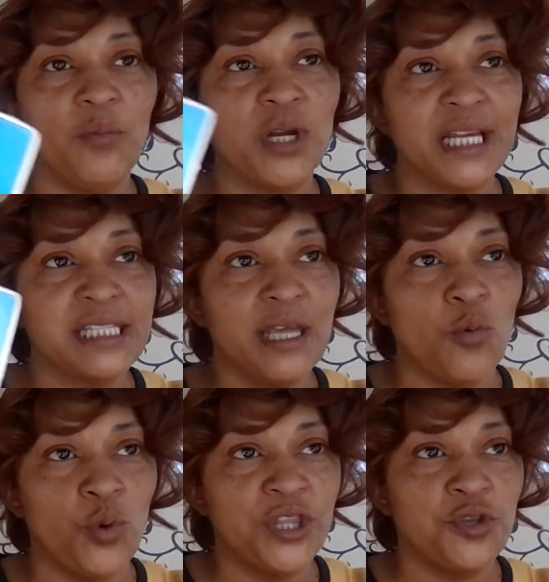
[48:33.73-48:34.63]
when I say
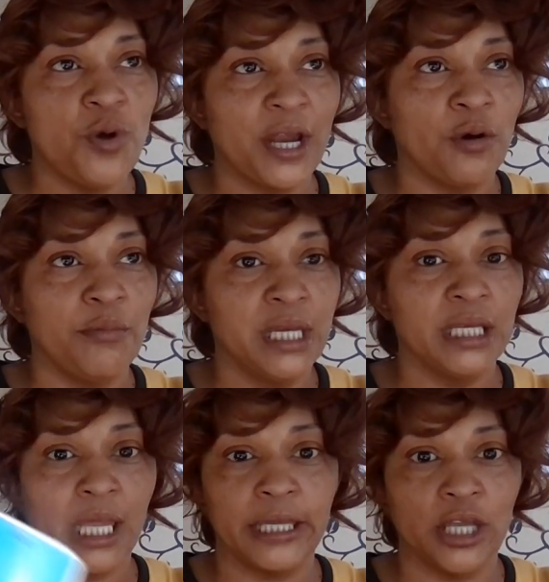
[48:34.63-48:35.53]
with you, I don't
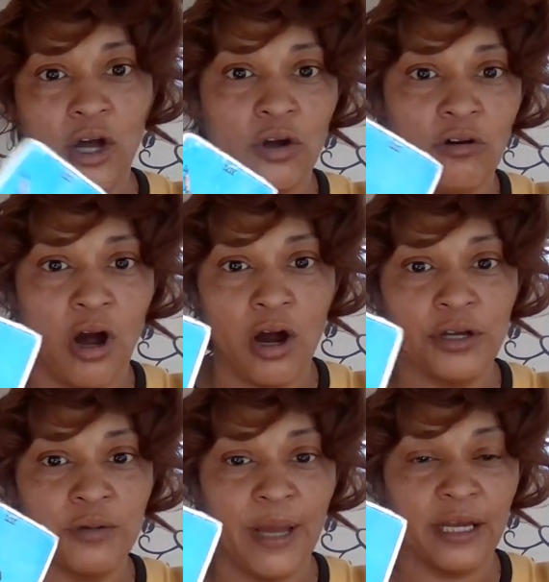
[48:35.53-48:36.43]
mean like y'all gonna
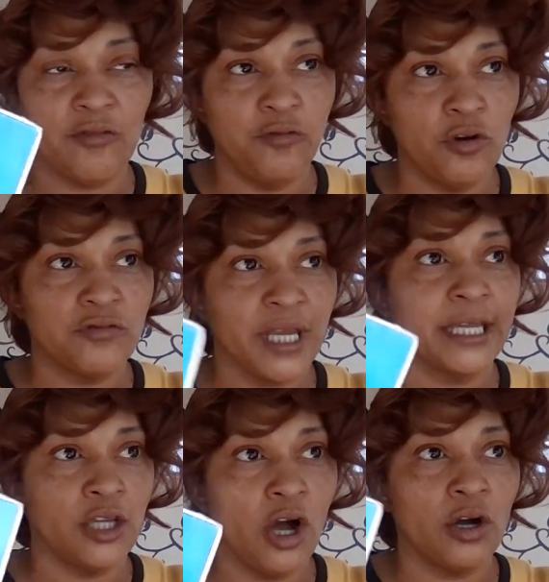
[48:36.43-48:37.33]
argue back and forth,
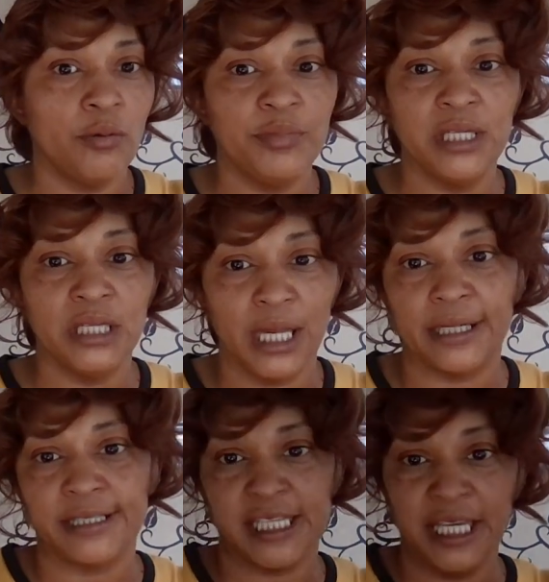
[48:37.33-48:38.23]
like y'all gonna be like a